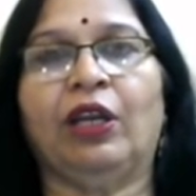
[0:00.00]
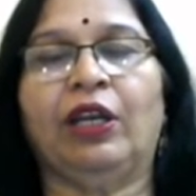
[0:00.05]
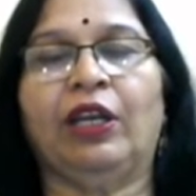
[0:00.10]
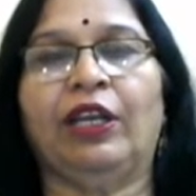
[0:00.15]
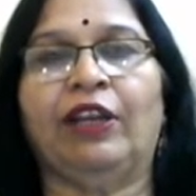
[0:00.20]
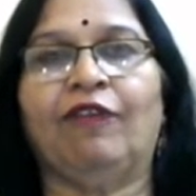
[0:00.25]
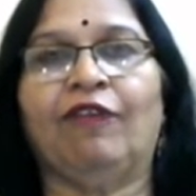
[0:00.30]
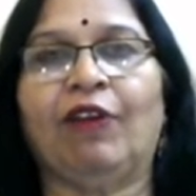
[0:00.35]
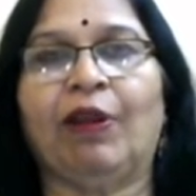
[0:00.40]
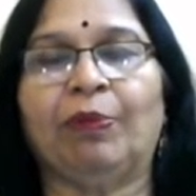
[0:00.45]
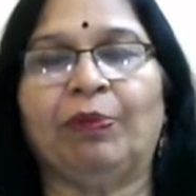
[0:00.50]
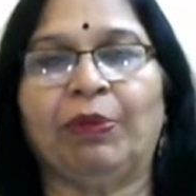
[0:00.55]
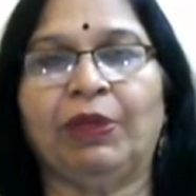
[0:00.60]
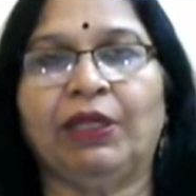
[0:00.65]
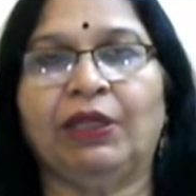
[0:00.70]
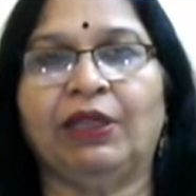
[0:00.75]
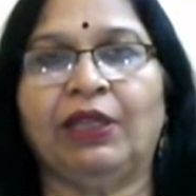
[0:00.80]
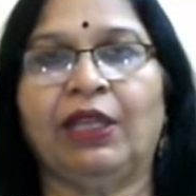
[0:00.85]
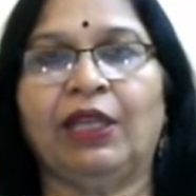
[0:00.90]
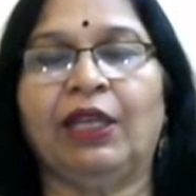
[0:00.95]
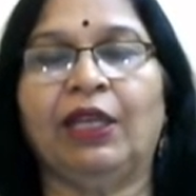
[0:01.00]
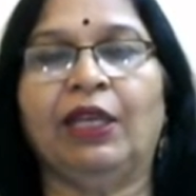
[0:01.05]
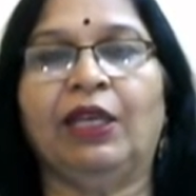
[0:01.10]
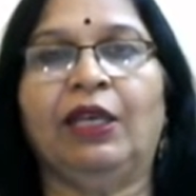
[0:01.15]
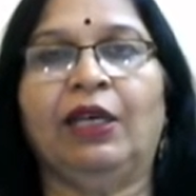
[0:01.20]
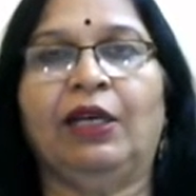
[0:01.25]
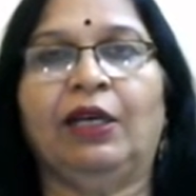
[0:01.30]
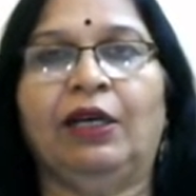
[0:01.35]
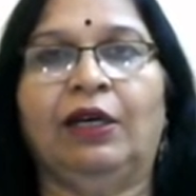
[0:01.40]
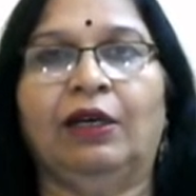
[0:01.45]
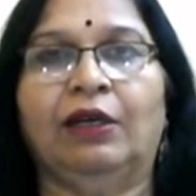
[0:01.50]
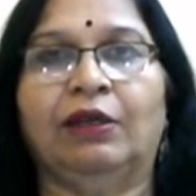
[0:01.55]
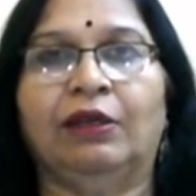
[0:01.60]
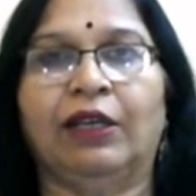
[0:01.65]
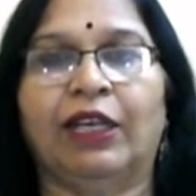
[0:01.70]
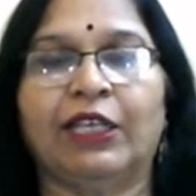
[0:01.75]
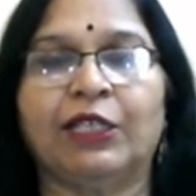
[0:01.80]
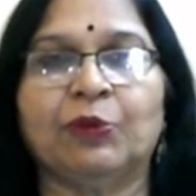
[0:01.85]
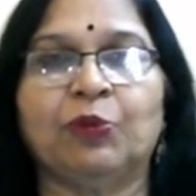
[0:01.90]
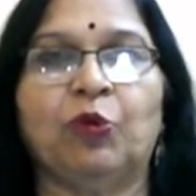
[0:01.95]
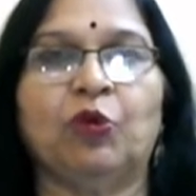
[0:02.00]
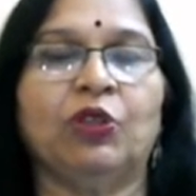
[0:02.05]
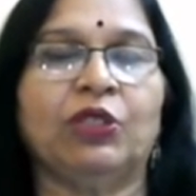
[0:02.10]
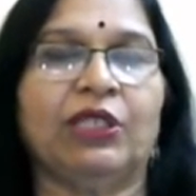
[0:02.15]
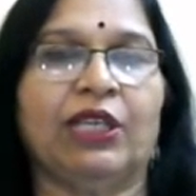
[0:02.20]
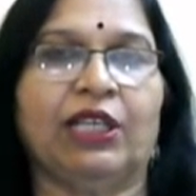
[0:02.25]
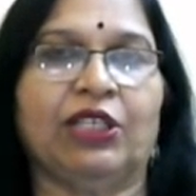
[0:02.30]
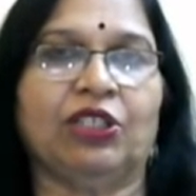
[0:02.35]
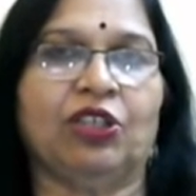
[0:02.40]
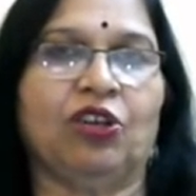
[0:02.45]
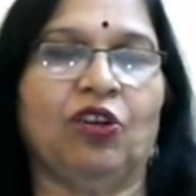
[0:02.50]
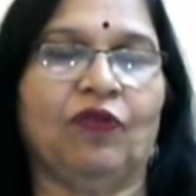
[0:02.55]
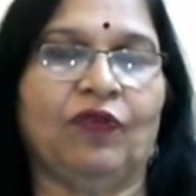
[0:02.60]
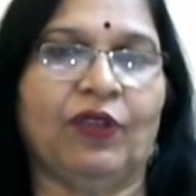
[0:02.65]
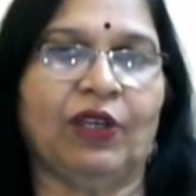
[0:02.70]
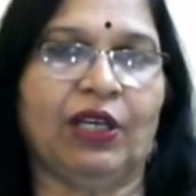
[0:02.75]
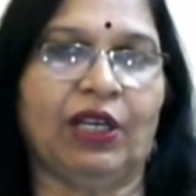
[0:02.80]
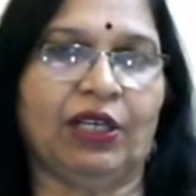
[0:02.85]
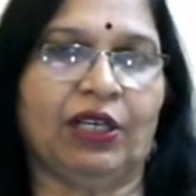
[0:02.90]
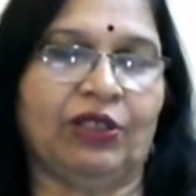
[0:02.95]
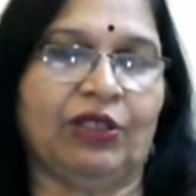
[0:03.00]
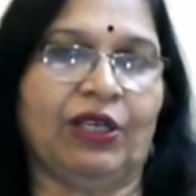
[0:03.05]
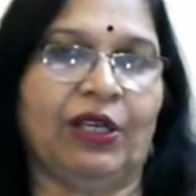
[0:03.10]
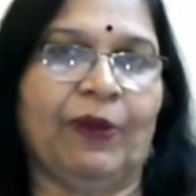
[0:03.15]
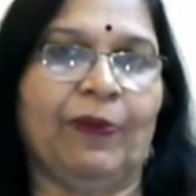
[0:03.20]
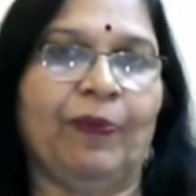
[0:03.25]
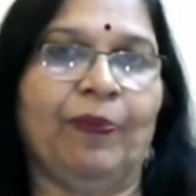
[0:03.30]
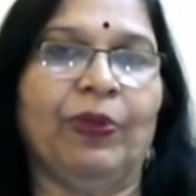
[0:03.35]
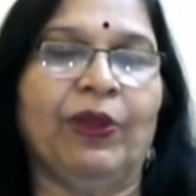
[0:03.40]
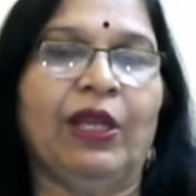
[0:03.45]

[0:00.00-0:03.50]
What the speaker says: developing the export sector of the country.